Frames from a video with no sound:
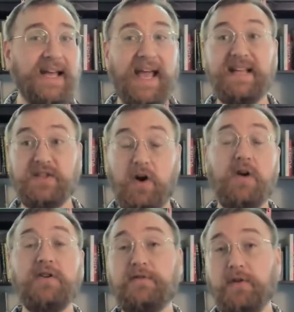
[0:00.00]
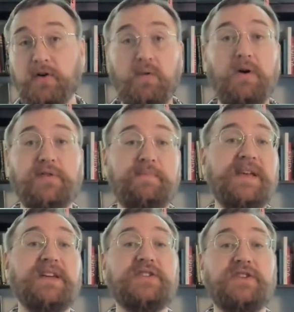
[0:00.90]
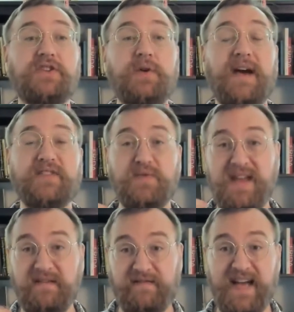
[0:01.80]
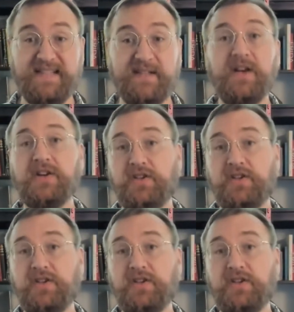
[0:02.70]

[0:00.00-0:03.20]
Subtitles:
it's harder for growth because you have to invest